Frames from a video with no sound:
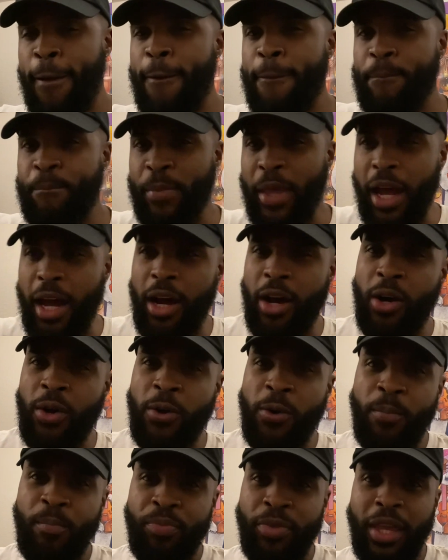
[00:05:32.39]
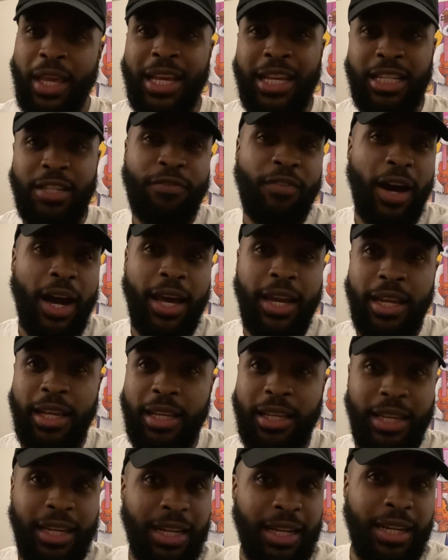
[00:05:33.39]
Now He's
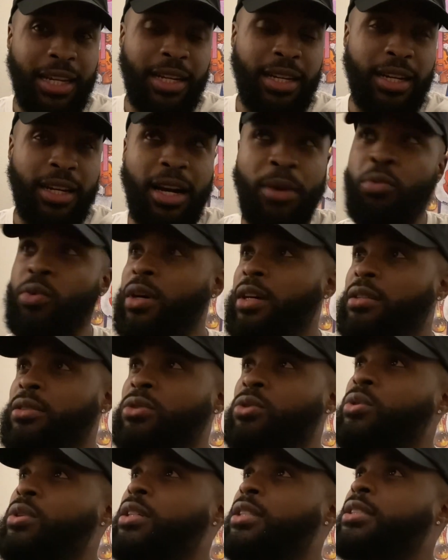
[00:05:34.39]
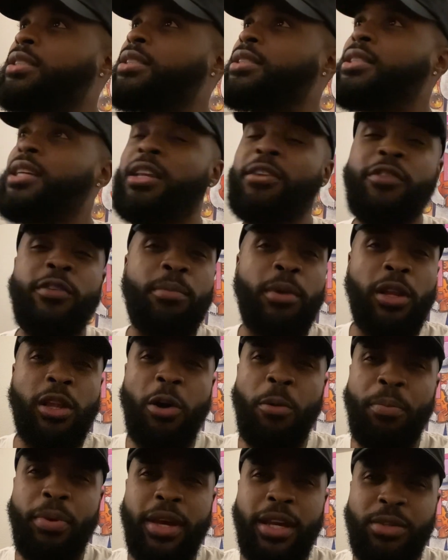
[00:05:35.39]
fighting and uh, what who is Teofimo
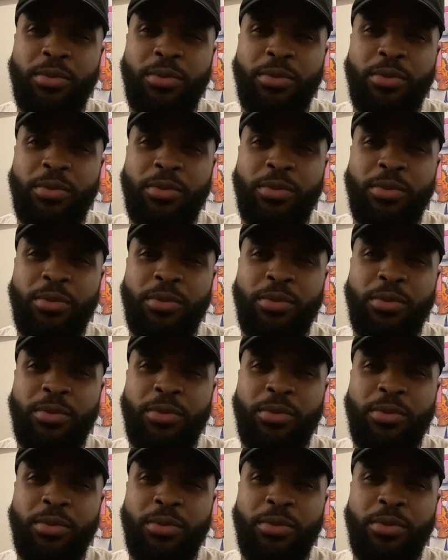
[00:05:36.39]
Lopez?